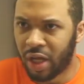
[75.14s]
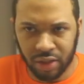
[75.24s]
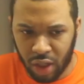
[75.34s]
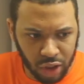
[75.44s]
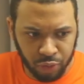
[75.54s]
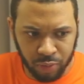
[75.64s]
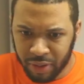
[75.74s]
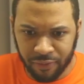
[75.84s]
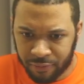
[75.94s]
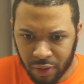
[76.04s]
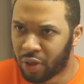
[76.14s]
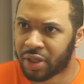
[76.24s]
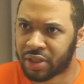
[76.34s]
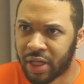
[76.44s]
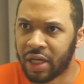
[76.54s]
As long as we beat
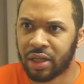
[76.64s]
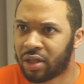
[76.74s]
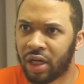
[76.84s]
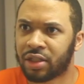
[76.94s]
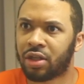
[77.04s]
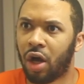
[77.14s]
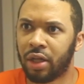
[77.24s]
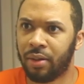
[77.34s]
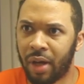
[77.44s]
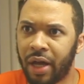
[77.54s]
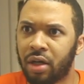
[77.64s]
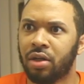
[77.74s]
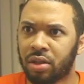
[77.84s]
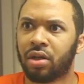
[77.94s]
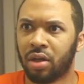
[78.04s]
Florida State, that's all that
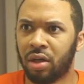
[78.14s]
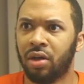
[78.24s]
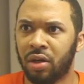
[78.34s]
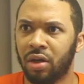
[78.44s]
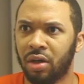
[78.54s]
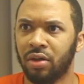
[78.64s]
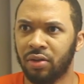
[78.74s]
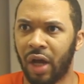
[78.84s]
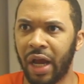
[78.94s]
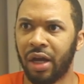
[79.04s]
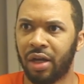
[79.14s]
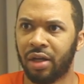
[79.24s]
matters. Right?